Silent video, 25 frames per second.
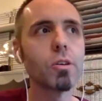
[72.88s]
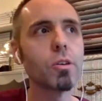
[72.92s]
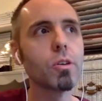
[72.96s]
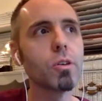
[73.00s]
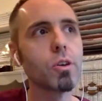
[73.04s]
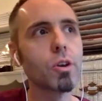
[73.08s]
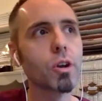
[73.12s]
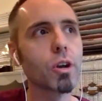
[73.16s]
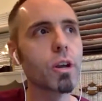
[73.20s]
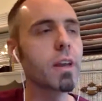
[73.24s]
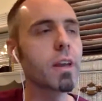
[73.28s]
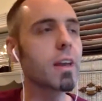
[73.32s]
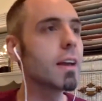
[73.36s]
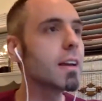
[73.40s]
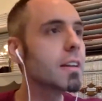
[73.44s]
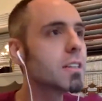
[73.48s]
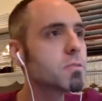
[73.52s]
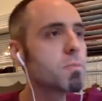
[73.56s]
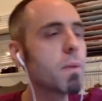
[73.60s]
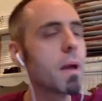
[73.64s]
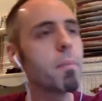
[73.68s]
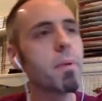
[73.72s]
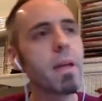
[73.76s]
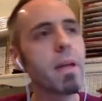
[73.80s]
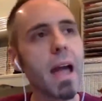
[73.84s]
your
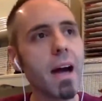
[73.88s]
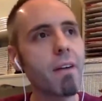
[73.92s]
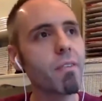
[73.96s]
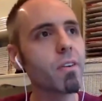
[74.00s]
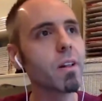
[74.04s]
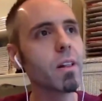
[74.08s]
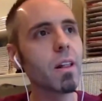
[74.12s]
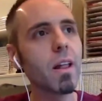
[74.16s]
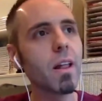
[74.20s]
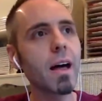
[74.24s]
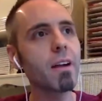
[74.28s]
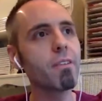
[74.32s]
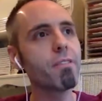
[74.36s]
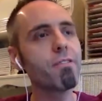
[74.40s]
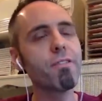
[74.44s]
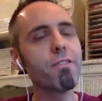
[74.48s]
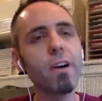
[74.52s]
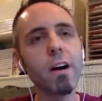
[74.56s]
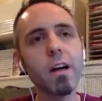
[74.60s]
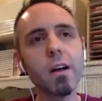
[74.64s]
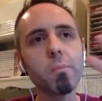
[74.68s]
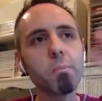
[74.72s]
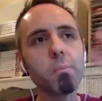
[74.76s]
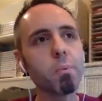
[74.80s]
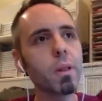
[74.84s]
kids may be having a lot of
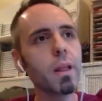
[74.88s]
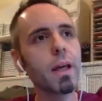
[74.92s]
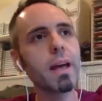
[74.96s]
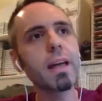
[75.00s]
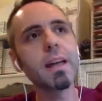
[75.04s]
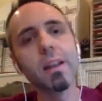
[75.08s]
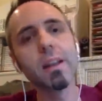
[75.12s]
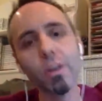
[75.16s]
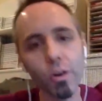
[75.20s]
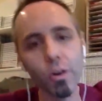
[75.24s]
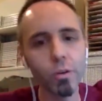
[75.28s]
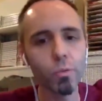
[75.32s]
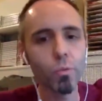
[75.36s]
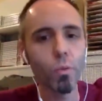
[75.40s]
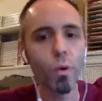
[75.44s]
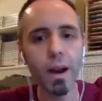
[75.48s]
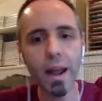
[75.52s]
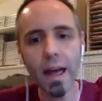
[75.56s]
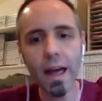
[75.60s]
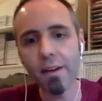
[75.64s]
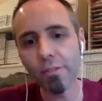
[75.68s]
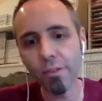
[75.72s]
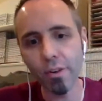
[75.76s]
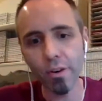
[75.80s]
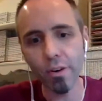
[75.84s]
fun playing on
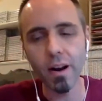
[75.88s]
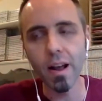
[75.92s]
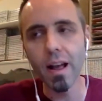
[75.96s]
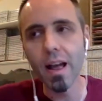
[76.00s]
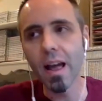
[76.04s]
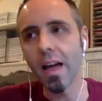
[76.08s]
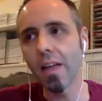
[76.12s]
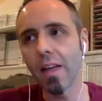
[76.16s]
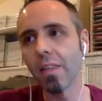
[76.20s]
whatever.